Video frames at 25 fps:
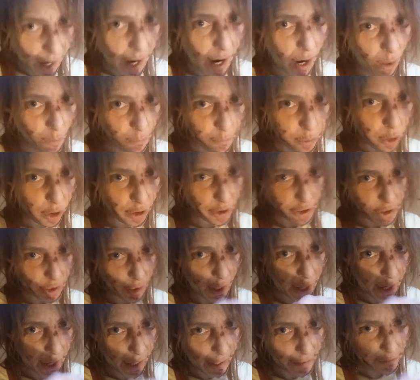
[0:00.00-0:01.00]
I'll pull
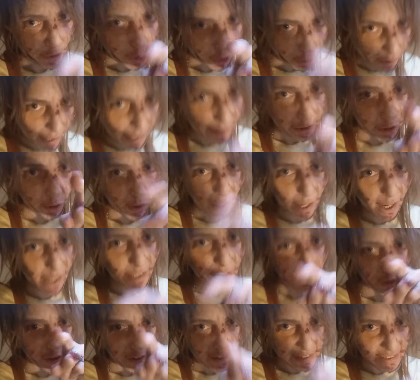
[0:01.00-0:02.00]
you out and drag you
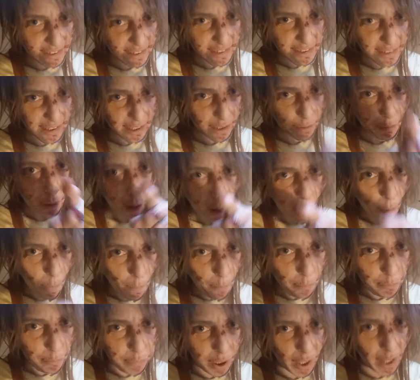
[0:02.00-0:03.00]
out of your skin
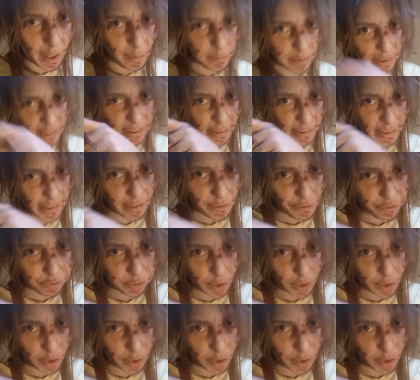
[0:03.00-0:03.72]
publicly.